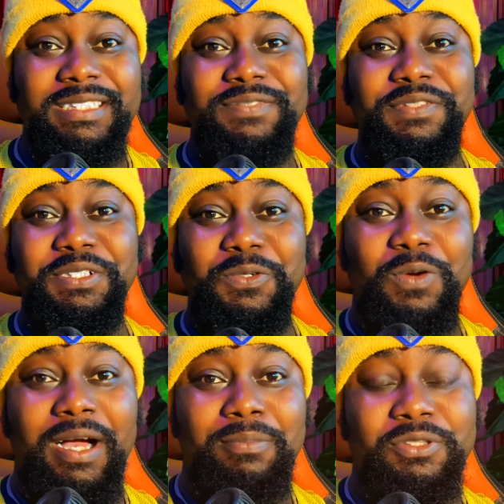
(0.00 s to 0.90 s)
this
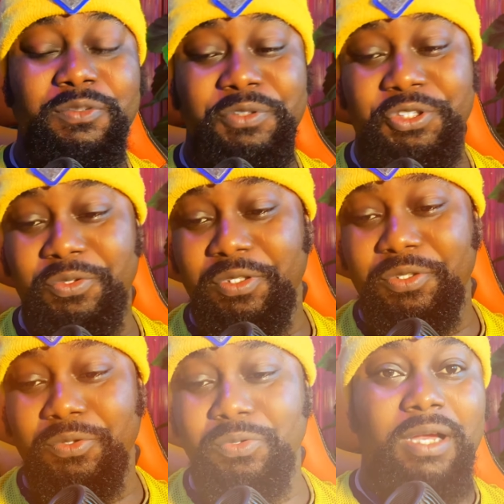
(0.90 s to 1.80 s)
video, I'm going to be
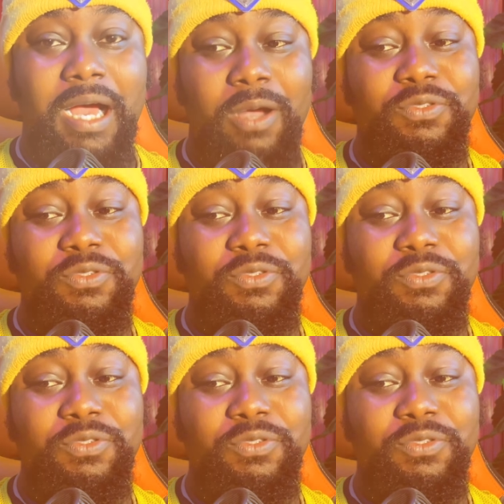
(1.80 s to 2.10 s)
showing you how